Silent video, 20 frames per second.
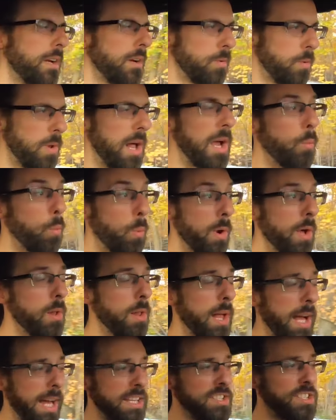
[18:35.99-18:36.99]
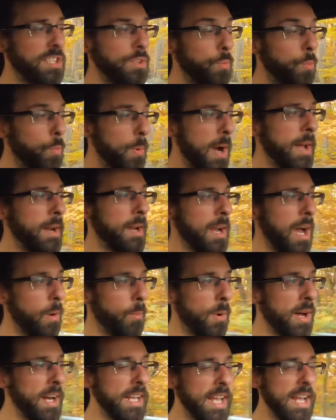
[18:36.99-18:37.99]
well I will, I gotta see when. I
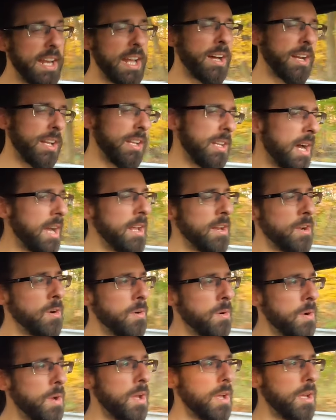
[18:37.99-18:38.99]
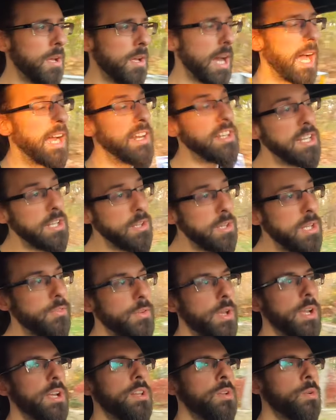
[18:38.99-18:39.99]
want to get it on a dyno. Ideally,
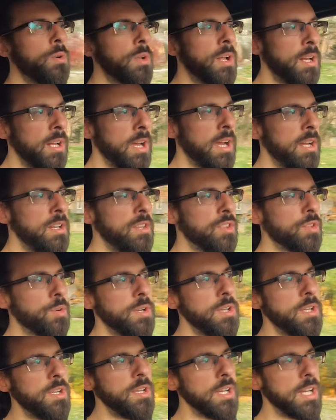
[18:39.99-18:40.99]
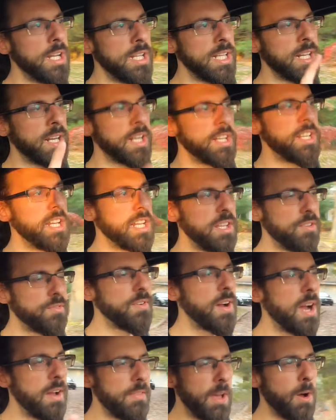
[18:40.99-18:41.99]
if I can do it on 93 and then on
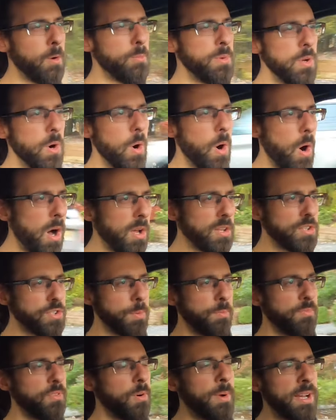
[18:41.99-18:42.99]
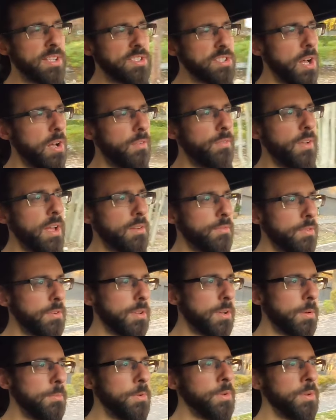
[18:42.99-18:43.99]
85, that would be awesome for myself and for
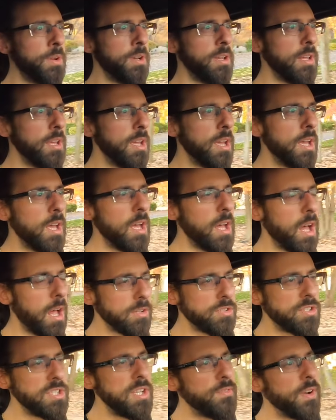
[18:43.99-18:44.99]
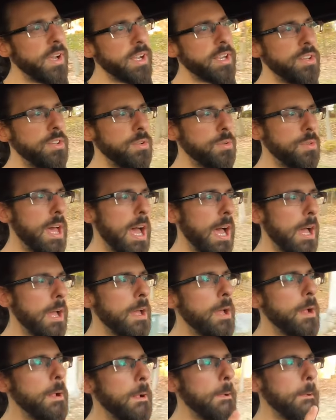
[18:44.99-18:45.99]
the community. I'll see if I can do that.
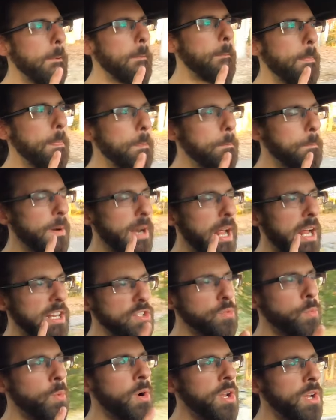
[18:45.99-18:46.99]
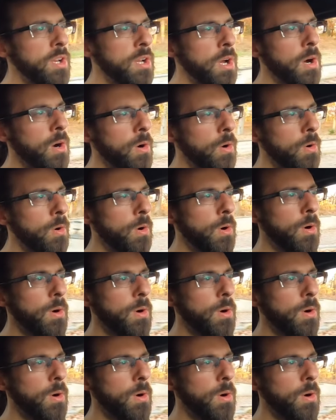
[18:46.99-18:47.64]
But I just want to know